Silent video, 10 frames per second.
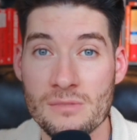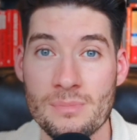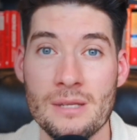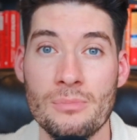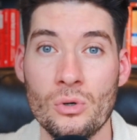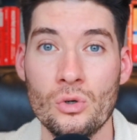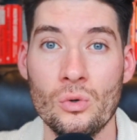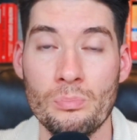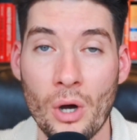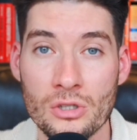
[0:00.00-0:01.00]
people who
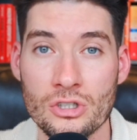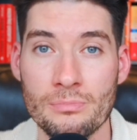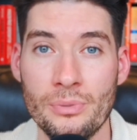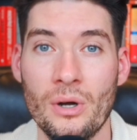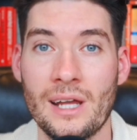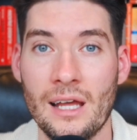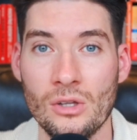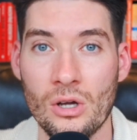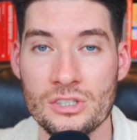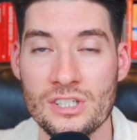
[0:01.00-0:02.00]
bought your book at
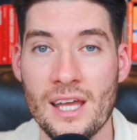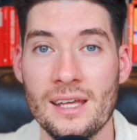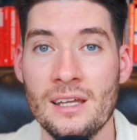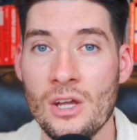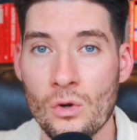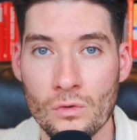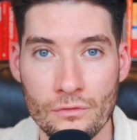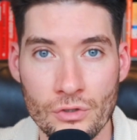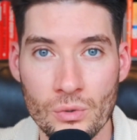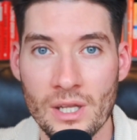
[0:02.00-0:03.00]
launch day,
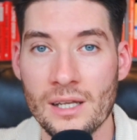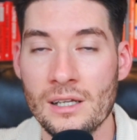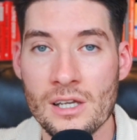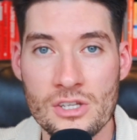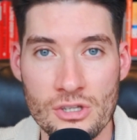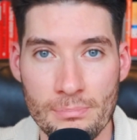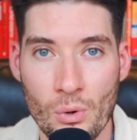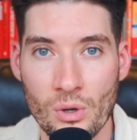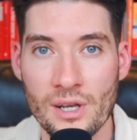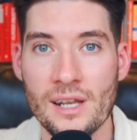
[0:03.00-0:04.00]
reviewed it,
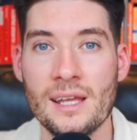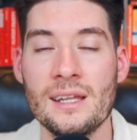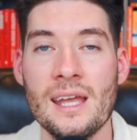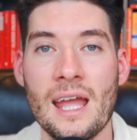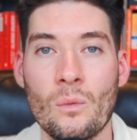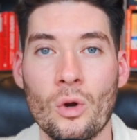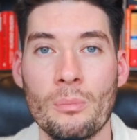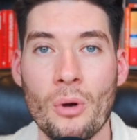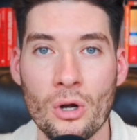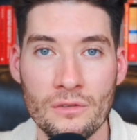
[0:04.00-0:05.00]
supported it, and were a
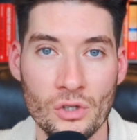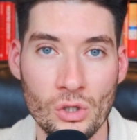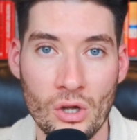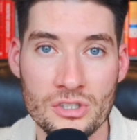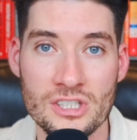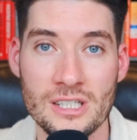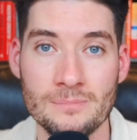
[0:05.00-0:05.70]
part of your launch team.